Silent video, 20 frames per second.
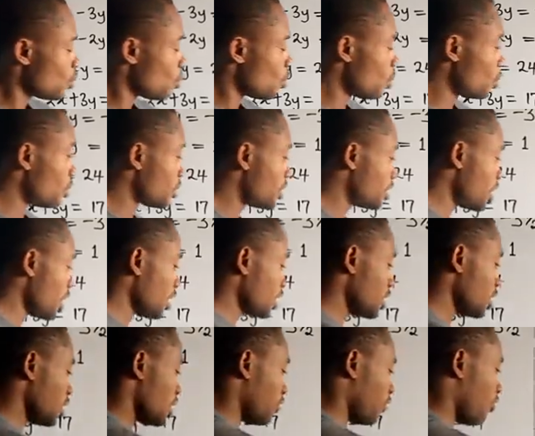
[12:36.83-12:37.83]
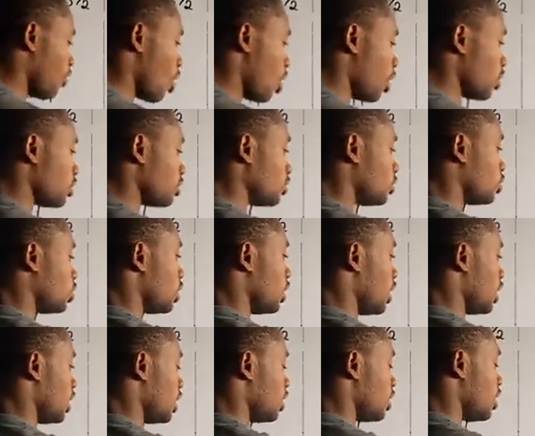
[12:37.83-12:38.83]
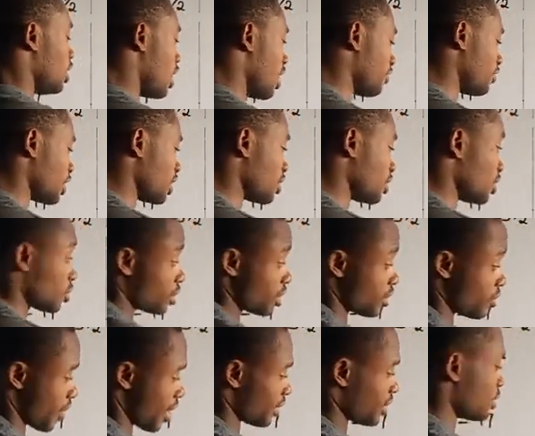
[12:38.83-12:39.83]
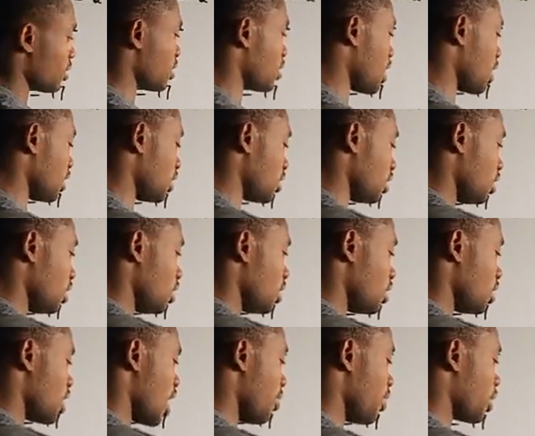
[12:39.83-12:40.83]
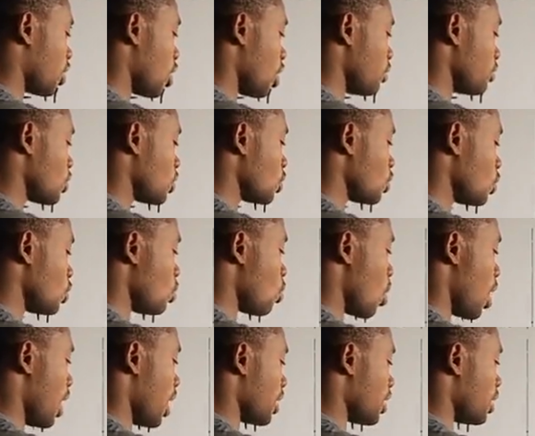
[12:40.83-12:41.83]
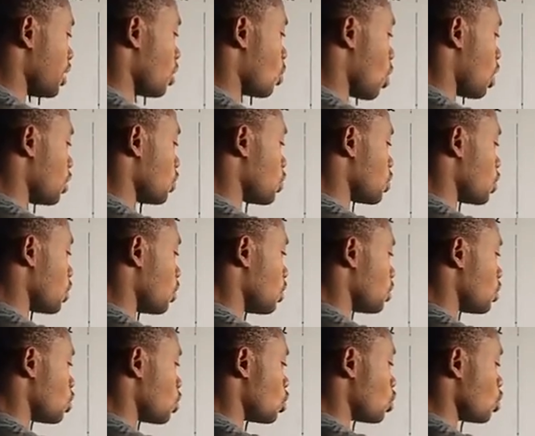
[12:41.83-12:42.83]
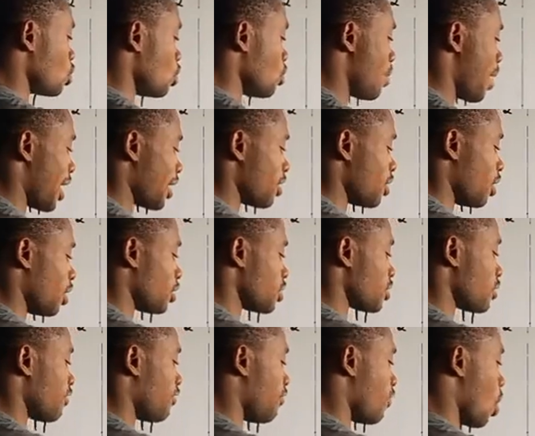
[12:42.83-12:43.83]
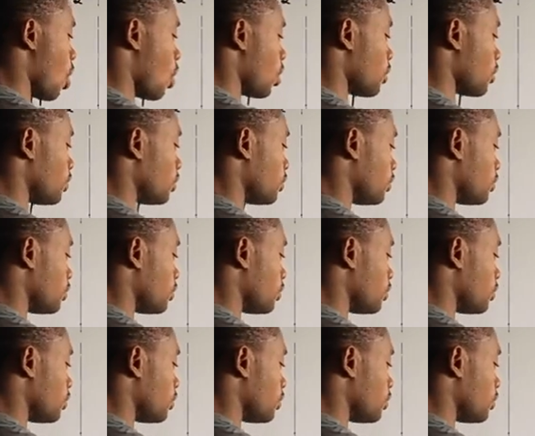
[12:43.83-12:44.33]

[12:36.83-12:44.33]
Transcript: We'll take this 4 to the left hand, to the right hand side. That becomes 2y equal to 2 minus 4.